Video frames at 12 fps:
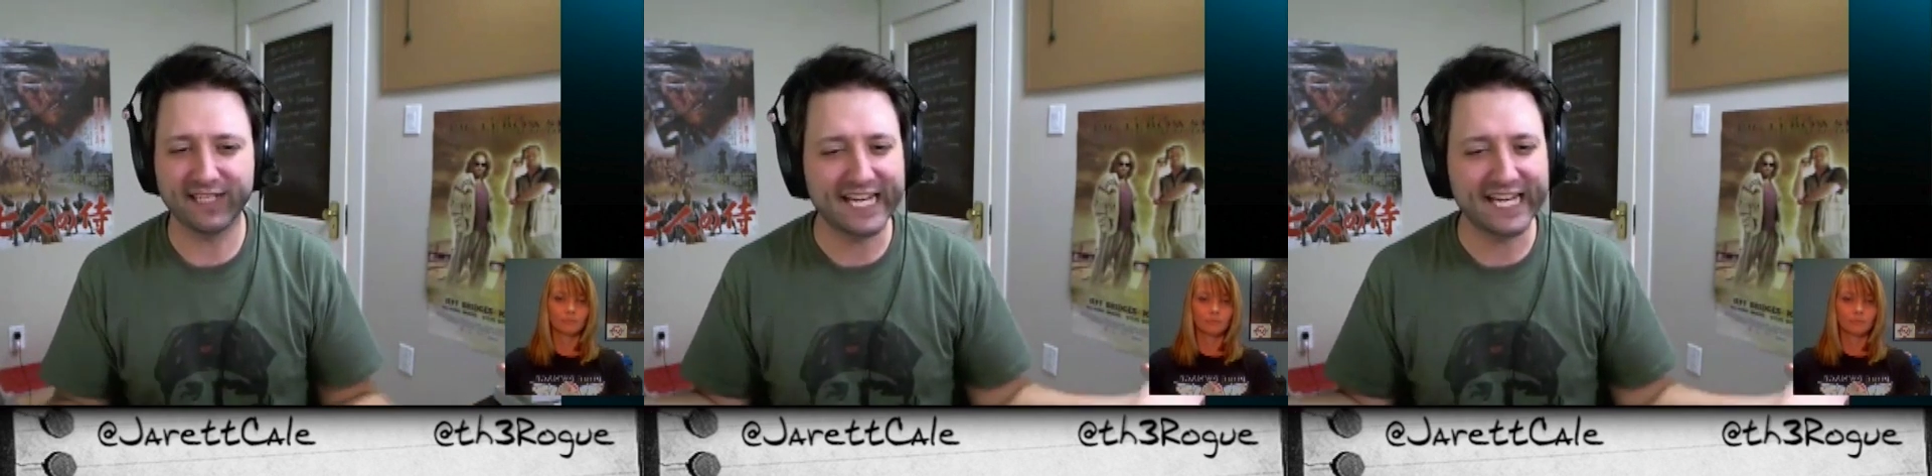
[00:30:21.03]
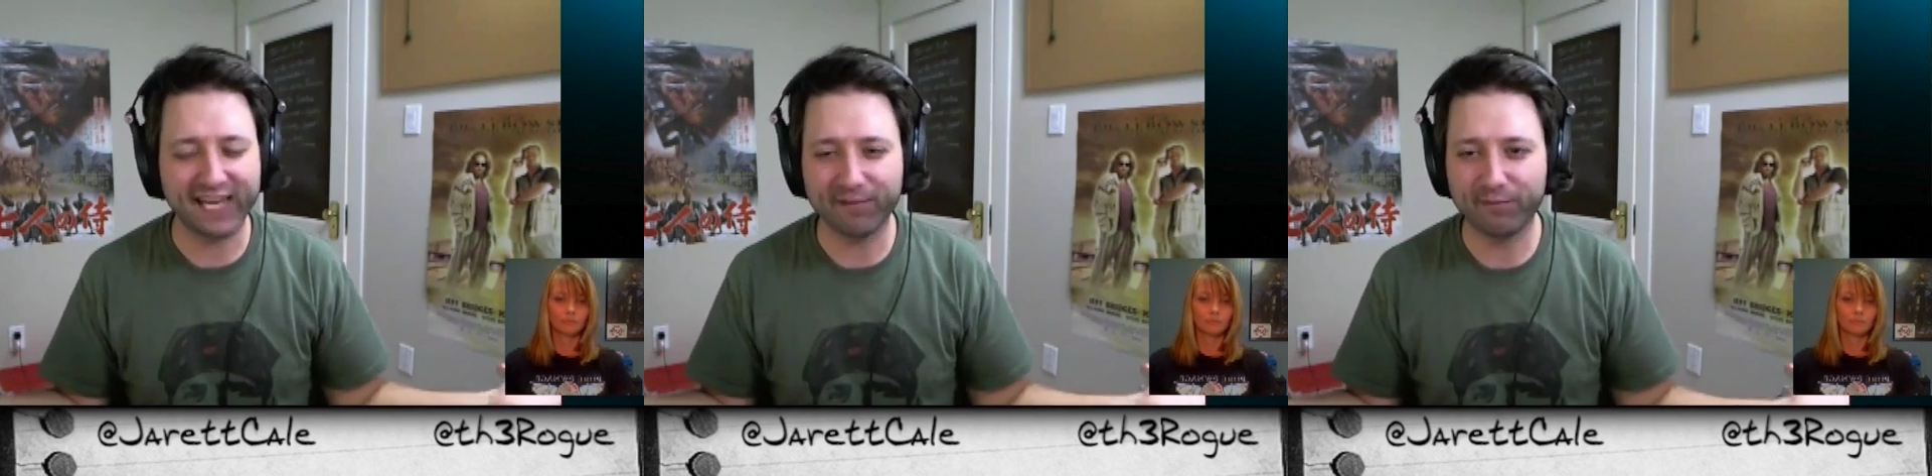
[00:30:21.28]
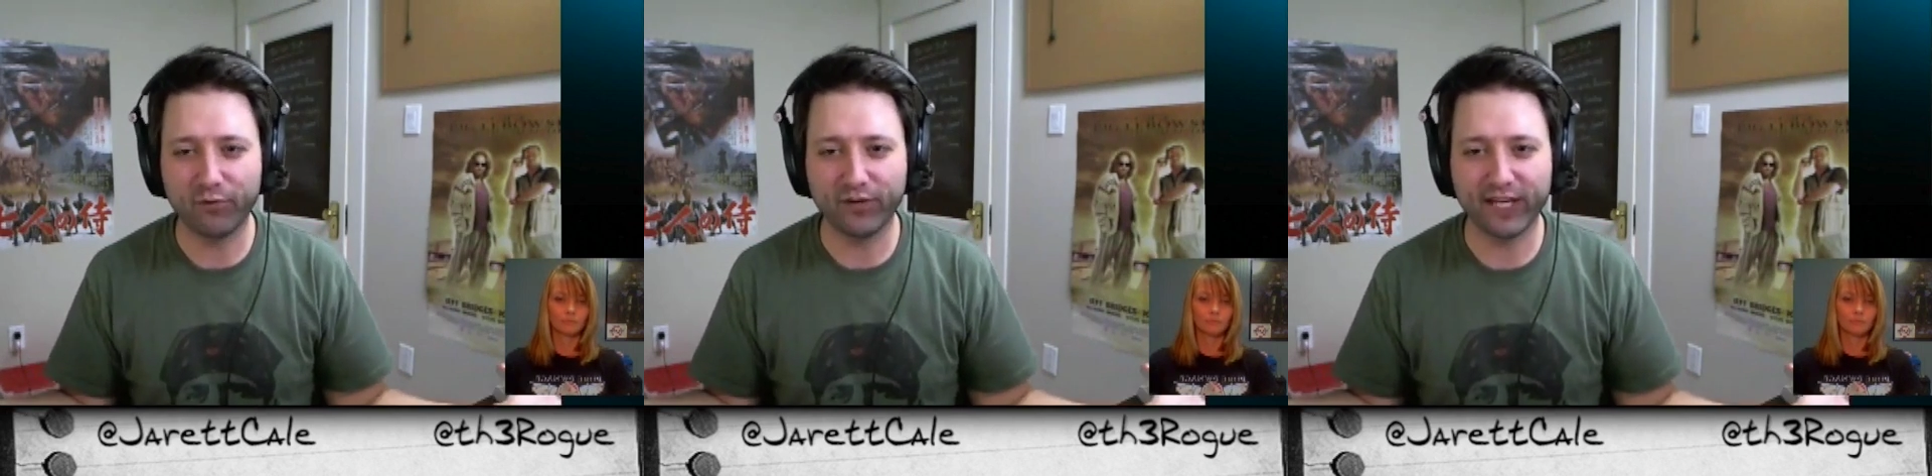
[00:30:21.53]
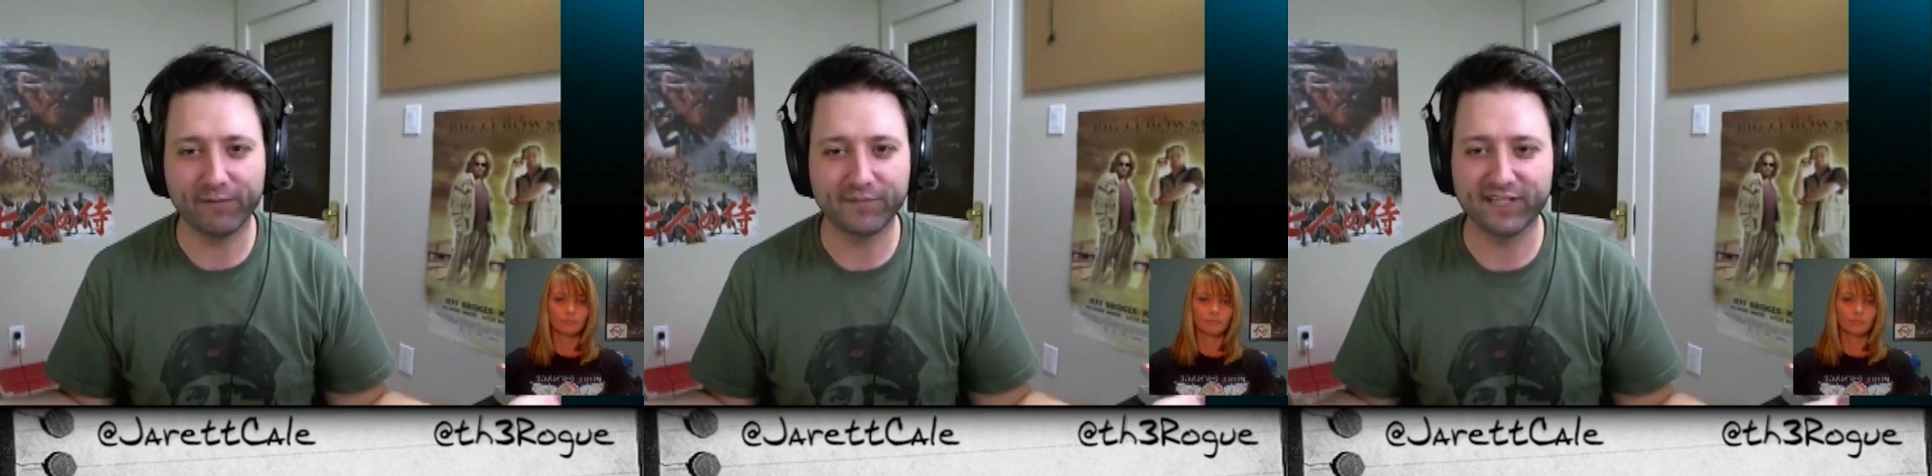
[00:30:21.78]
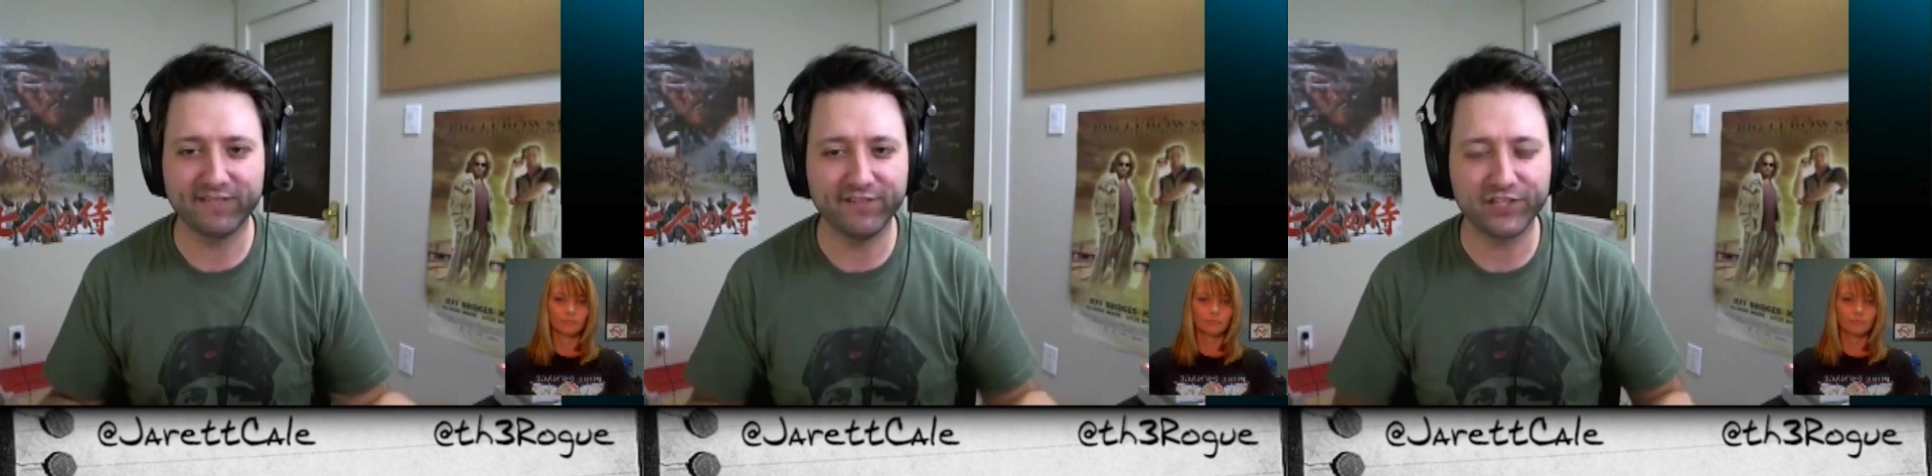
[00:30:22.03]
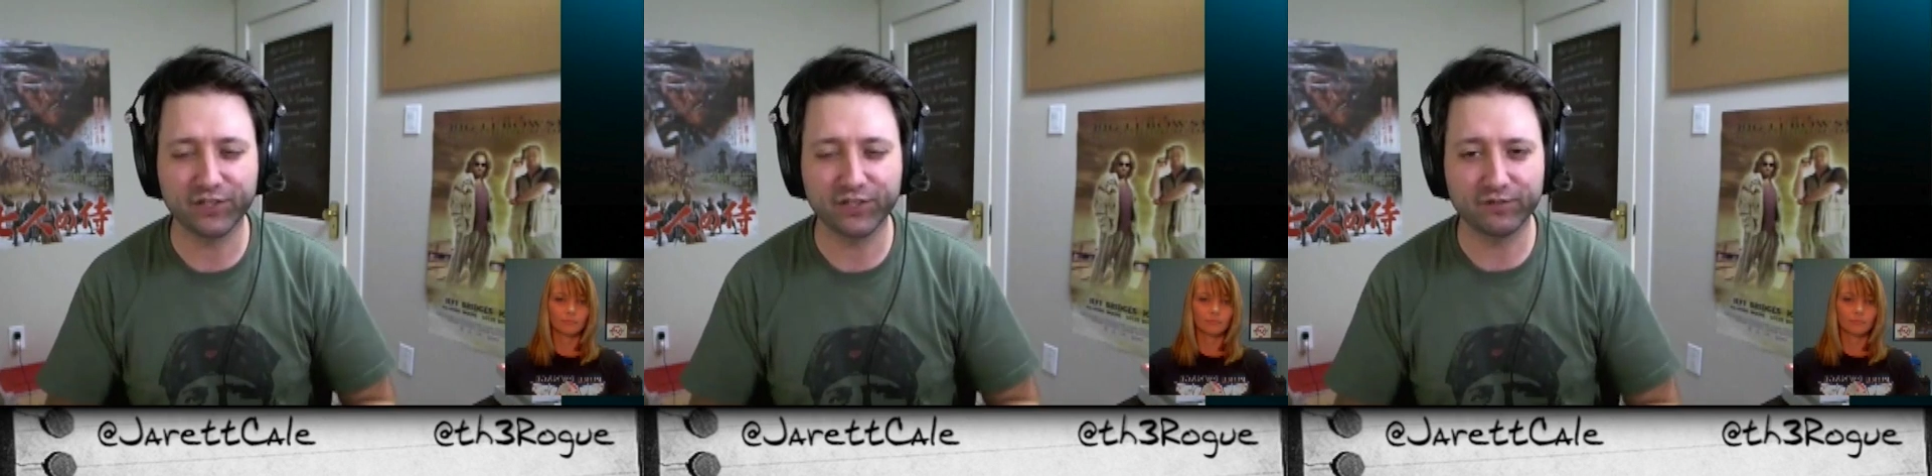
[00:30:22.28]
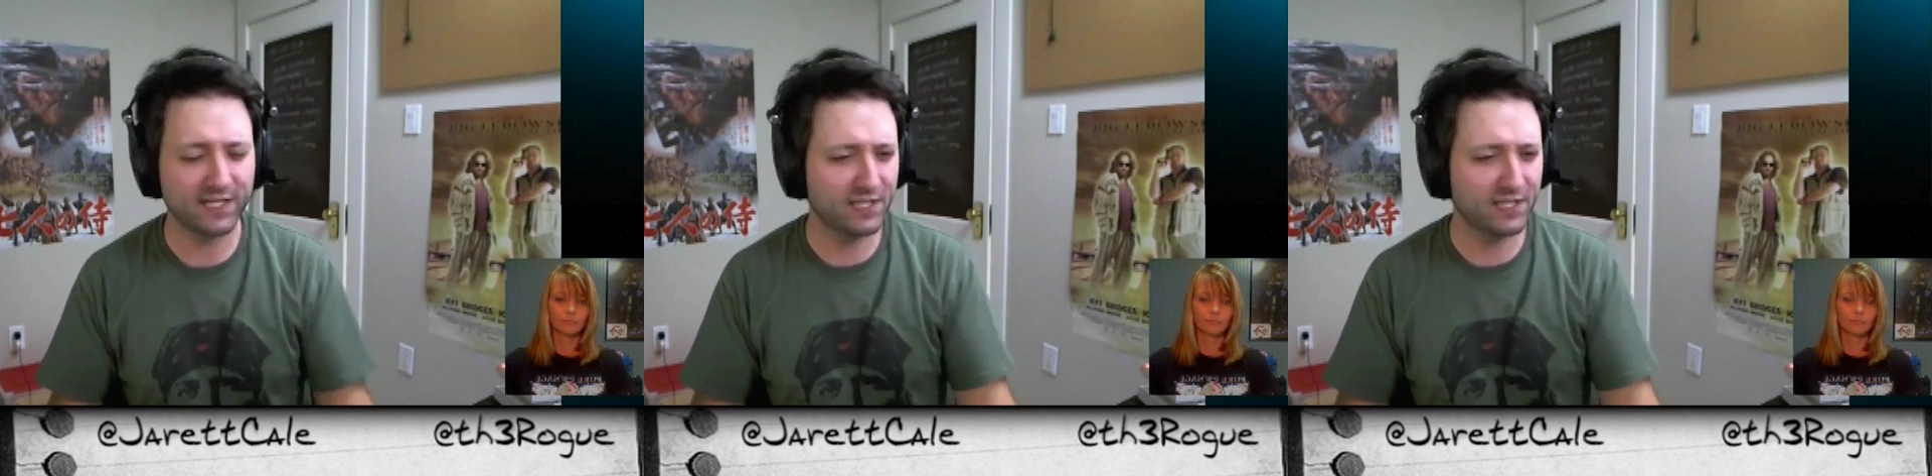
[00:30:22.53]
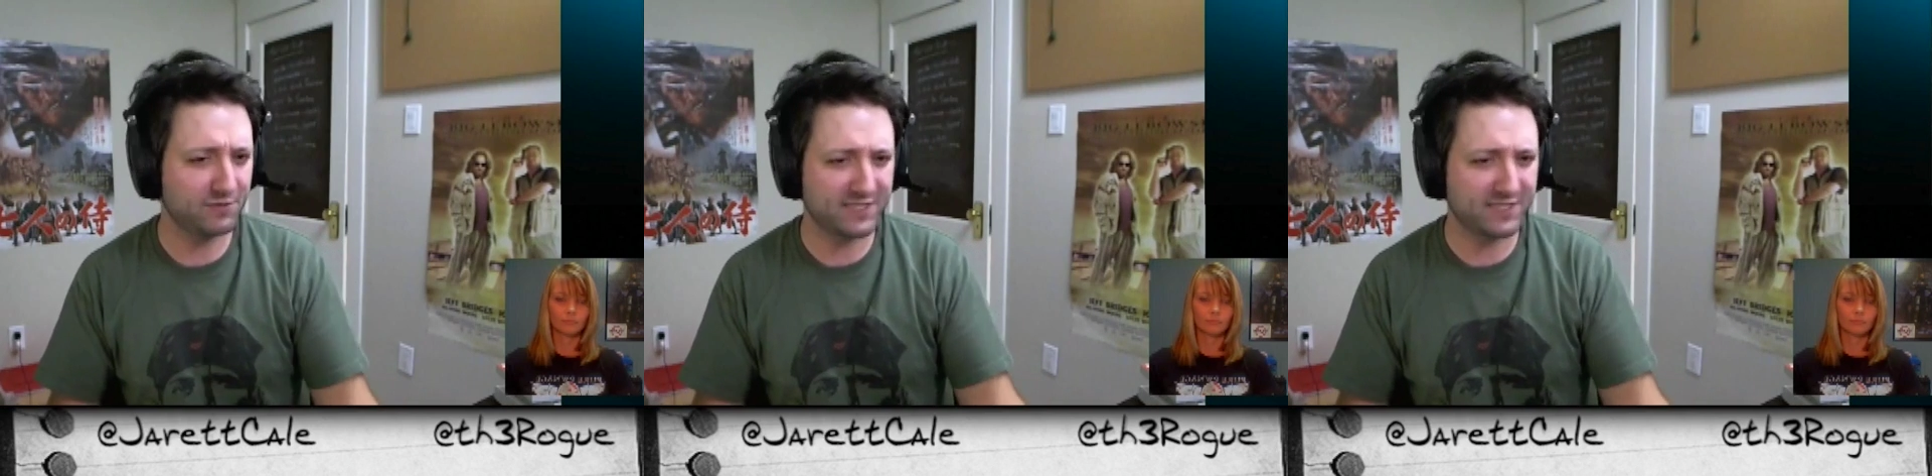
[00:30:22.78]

99.9% of TV shows that you